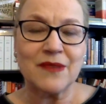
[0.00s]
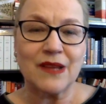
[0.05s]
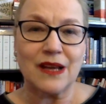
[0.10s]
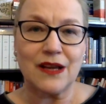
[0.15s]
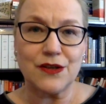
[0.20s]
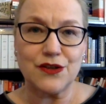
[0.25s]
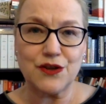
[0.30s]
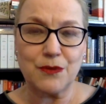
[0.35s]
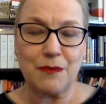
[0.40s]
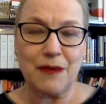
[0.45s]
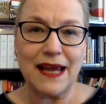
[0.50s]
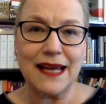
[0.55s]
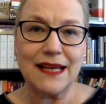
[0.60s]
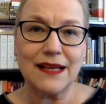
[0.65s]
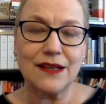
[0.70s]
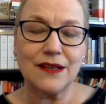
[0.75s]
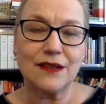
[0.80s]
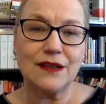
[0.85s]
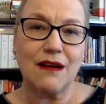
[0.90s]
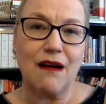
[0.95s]
a
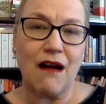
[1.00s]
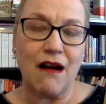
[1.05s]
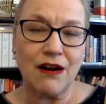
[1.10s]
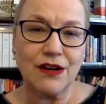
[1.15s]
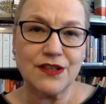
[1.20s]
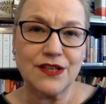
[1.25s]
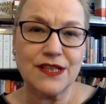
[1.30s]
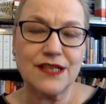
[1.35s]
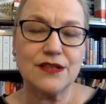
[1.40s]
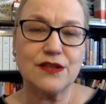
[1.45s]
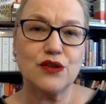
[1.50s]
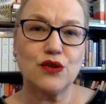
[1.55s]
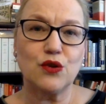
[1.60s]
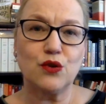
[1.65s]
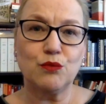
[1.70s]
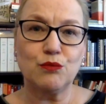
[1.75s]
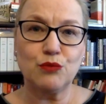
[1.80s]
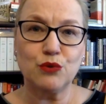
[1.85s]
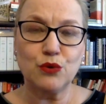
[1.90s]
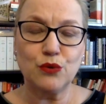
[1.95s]
Jamaican artist
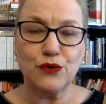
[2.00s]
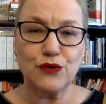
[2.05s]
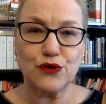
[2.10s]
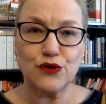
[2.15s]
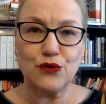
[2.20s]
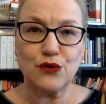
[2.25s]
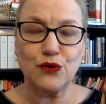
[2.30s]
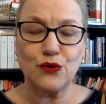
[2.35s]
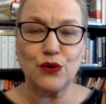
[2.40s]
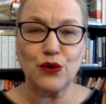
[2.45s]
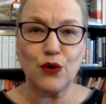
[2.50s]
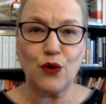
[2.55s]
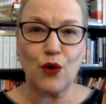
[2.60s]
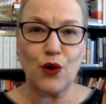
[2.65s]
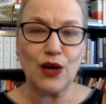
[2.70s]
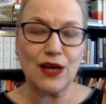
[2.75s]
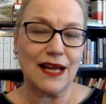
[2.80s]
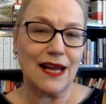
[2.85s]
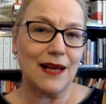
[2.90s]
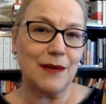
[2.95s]
who moves to New
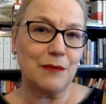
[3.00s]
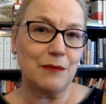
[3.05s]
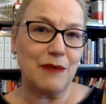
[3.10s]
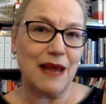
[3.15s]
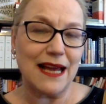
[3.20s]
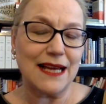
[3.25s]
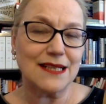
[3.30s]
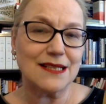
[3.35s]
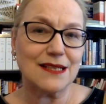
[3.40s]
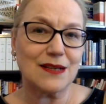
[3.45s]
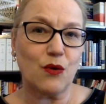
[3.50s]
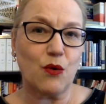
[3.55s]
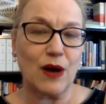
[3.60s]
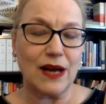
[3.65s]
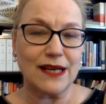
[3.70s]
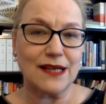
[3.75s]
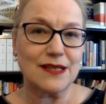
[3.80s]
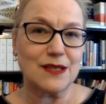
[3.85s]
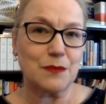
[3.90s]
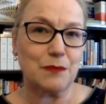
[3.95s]
York and makes
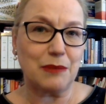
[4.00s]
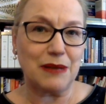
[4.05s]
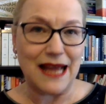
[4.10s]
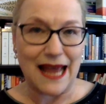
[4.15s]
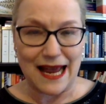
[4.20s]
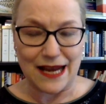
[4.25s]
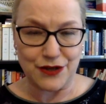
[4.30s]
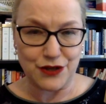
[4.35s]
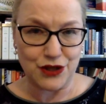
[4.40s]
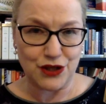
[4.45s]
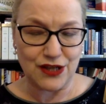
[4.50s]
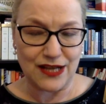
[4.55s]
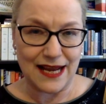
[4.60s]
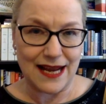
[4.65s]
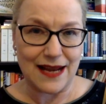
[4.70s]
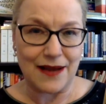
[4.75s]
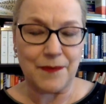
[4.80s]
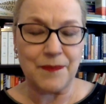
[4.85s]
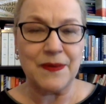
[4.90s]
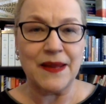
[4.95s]
quite a splash
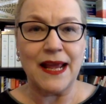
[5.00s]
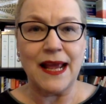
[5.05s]
there.